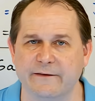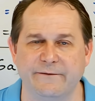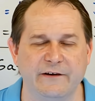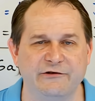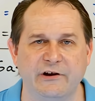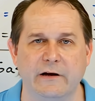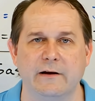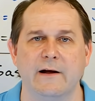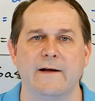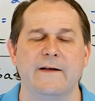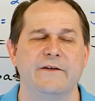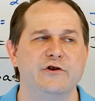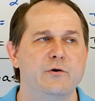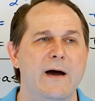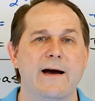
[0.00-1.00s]
efficient.
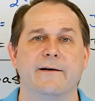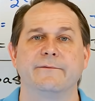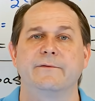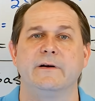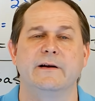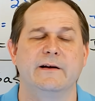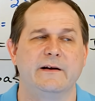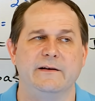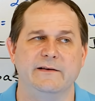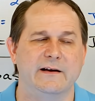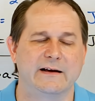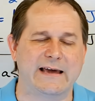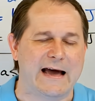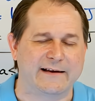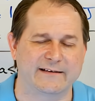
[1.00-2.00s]
You have
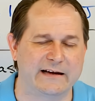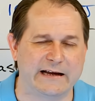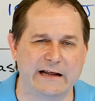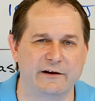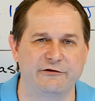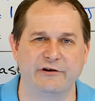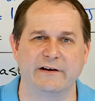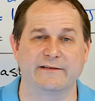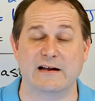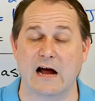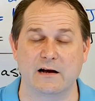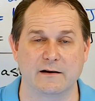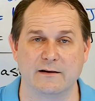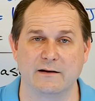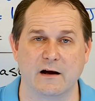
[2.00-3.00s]
a gasoline energy is
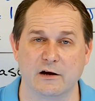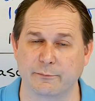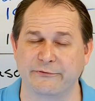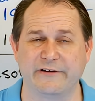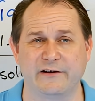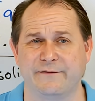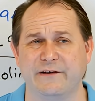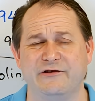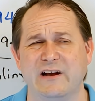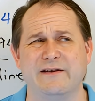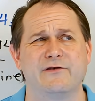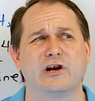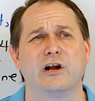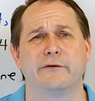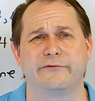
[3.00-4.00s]
not 100% efficient, not
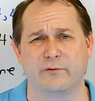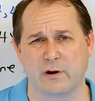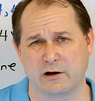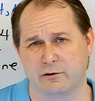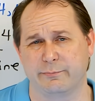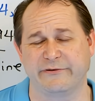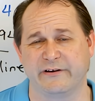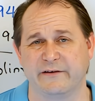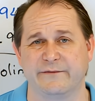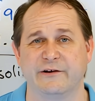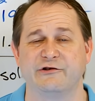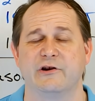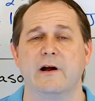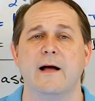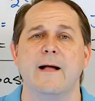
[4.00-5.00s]
even close to 100%
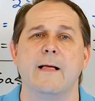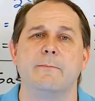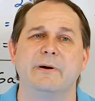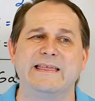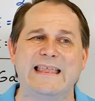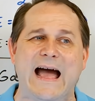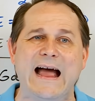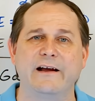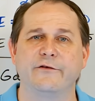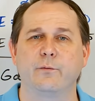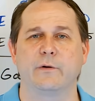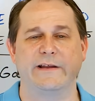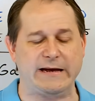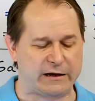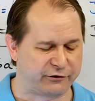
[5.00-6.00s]
efficient. But that is
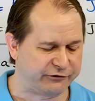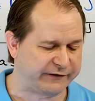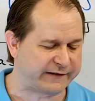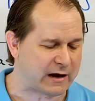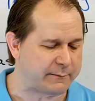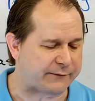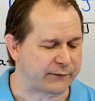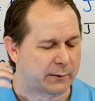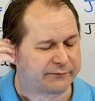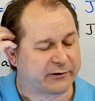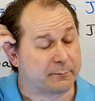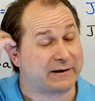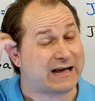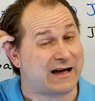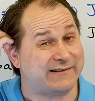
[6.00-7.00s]
where the energy is coming from.
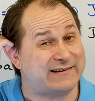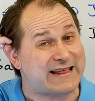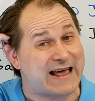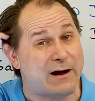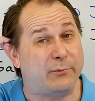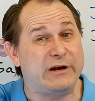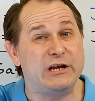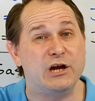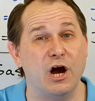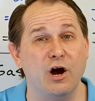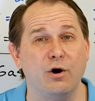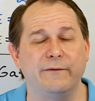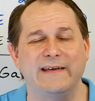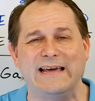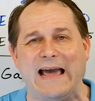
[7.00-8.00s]
So because of that, we
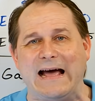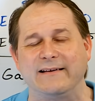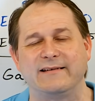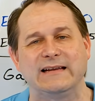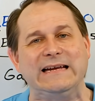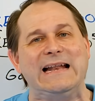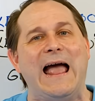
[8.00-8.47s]
know the gasoline